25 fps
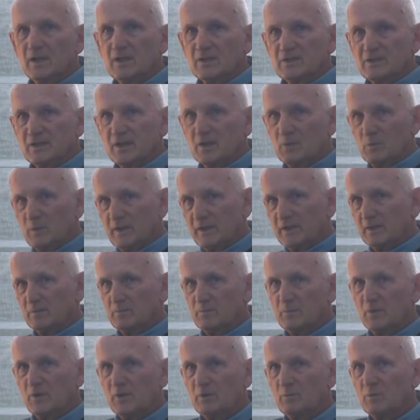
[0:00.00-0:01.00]
so we can
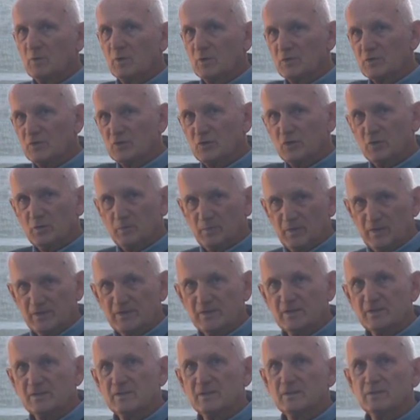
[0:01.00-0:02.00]
pretty well assume
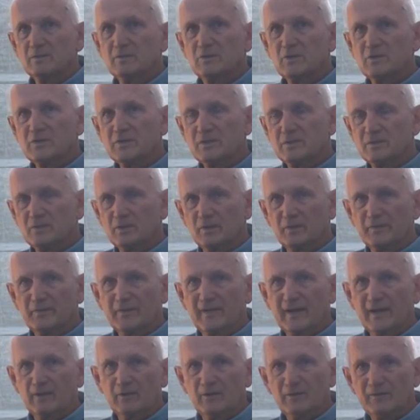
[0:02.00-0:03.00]
there's just not
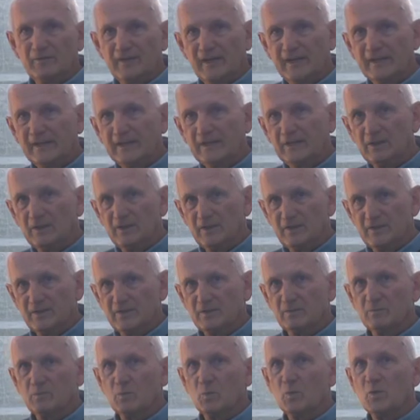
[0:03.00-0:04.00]
far off 80
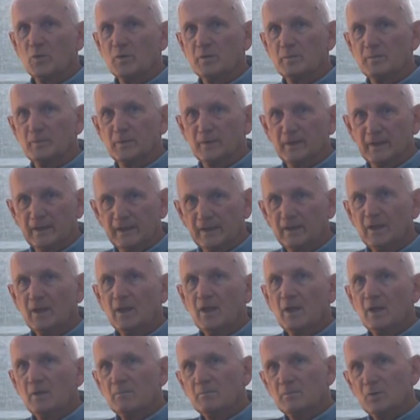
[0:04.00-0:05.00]
litres of water being
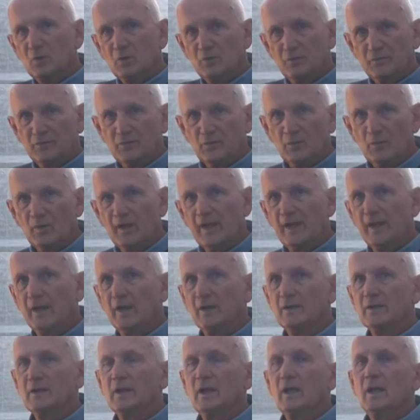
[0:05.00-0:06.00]
moved
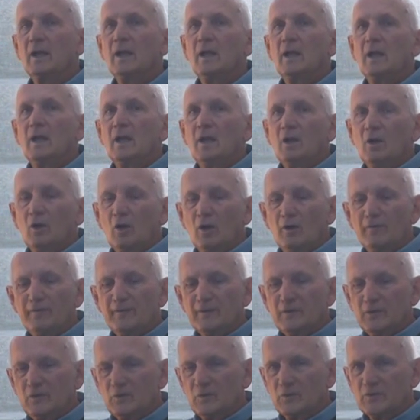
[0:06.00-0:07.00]
around.
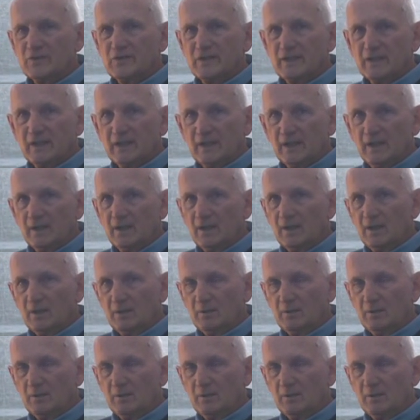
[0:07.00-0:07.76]
Often you'll see a